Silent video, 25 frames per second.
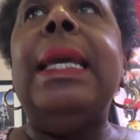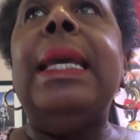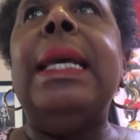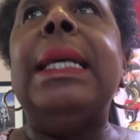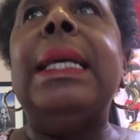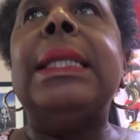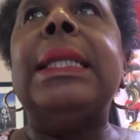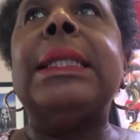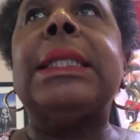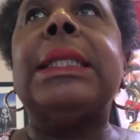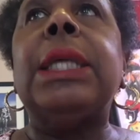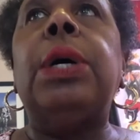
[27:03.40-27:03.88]

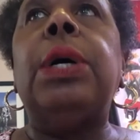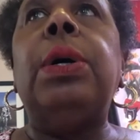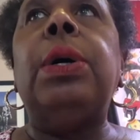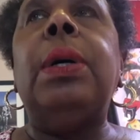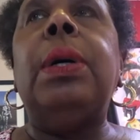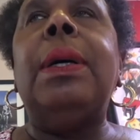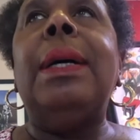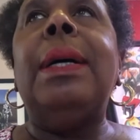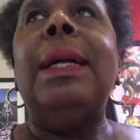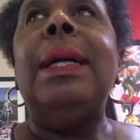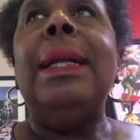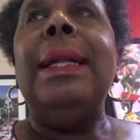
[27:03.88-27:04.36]
So
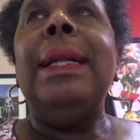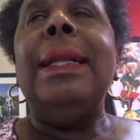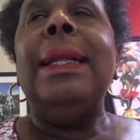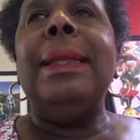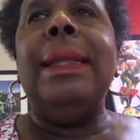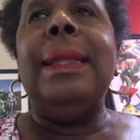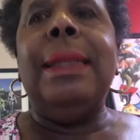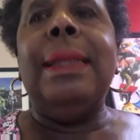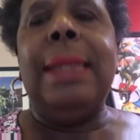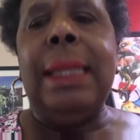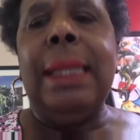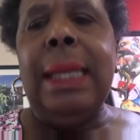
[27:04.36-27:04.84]
the
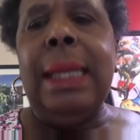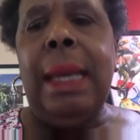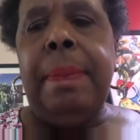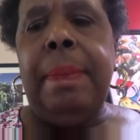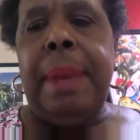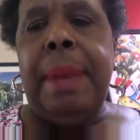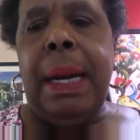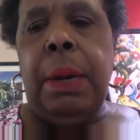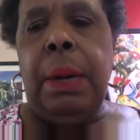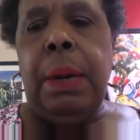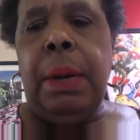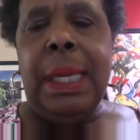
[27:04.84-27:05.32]
thing
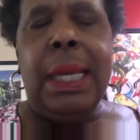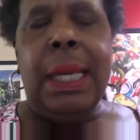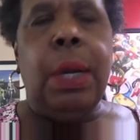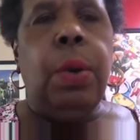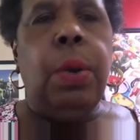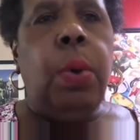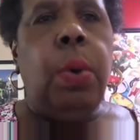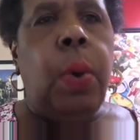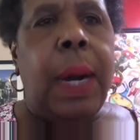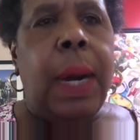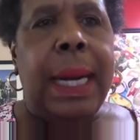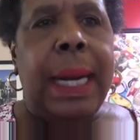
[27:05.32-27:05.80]
about
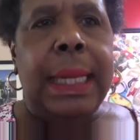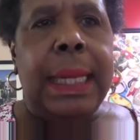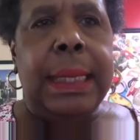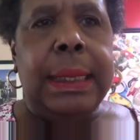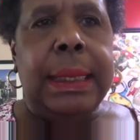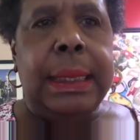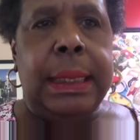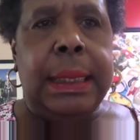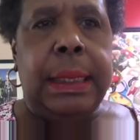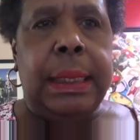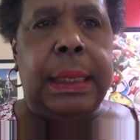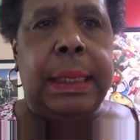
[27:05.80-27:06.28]

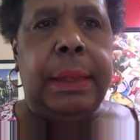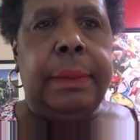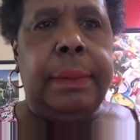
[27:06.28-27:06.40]
equality,